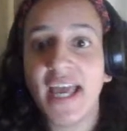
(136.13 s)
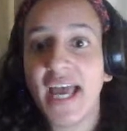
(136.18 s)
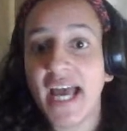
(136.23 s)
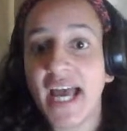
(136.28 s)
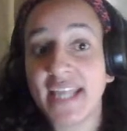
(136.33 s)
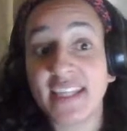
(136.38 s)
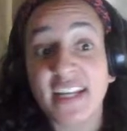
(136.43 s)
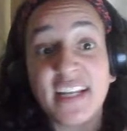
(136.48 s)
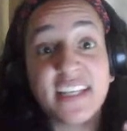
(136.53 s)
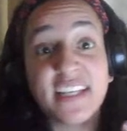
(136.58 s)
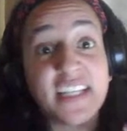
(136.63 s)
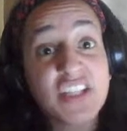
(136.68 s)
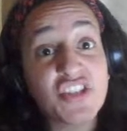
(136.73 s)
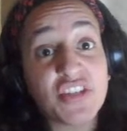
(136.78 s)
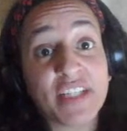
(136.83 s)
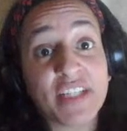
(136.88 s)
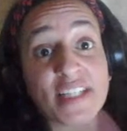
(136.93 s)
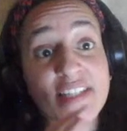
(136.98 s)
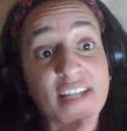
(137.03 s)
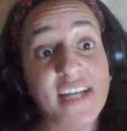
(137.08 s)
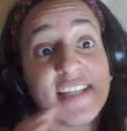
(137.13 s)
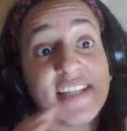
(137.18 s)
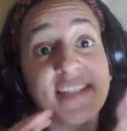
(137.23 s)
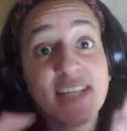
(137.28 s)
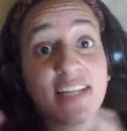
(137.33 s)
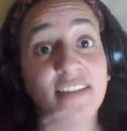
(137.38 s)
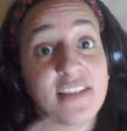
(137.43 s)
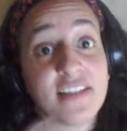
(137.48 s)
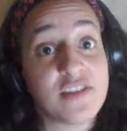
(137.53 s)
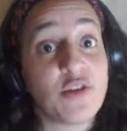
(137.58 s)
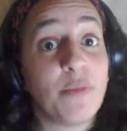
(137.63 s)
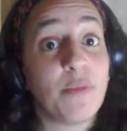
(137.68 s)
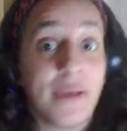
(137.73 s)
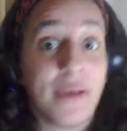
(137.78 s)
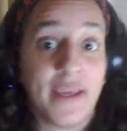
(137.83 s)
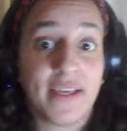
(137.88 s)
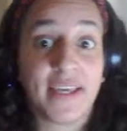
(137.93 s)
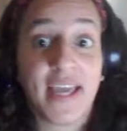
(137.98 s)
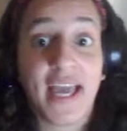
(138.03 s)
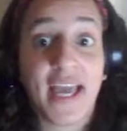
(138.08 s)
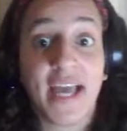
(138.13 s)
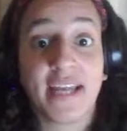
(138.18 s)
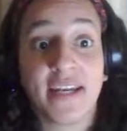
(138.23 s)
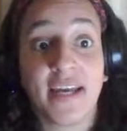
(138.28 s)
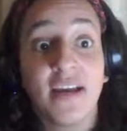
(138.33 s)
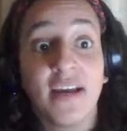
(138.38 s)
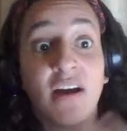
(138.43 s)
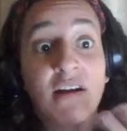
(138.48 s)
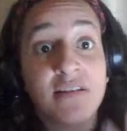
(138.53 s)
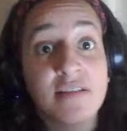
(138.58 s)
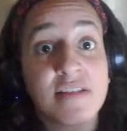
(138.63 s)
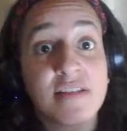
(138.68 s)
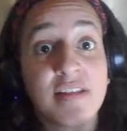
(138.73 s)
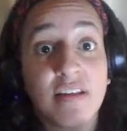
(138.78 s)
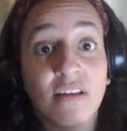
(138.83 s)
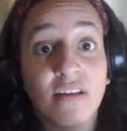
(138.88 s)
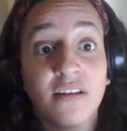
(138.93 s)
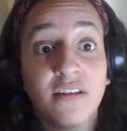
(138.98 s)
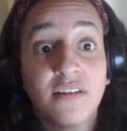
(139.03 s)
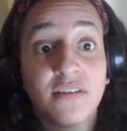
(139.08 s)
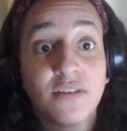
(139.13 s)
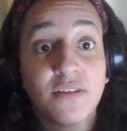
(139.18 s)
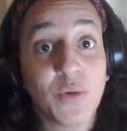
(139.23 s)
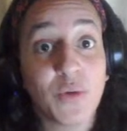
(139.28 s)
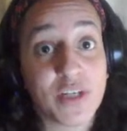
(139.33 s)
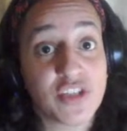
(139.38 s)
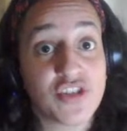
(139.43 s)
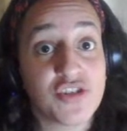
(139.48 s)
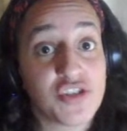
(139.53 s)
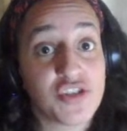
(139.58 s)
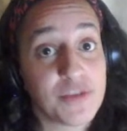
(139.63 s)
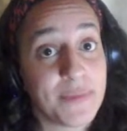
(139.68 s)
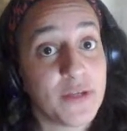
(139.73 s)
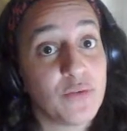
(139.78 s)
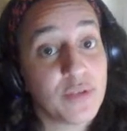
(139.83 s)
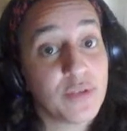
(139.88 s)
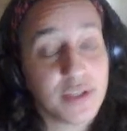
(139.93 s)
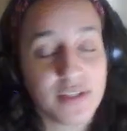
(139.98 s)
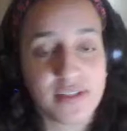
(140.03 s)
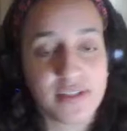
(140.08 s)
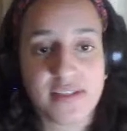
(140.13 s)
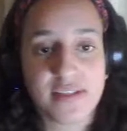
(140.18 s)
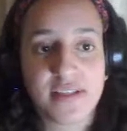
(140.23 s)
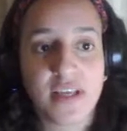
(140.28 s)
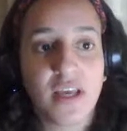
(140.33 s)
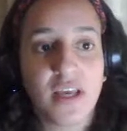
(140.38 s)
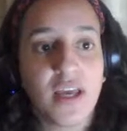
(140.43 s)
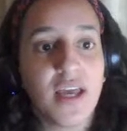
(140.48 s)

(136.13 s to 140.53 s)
and then I literally dissect the topic and I answer the question to my audience.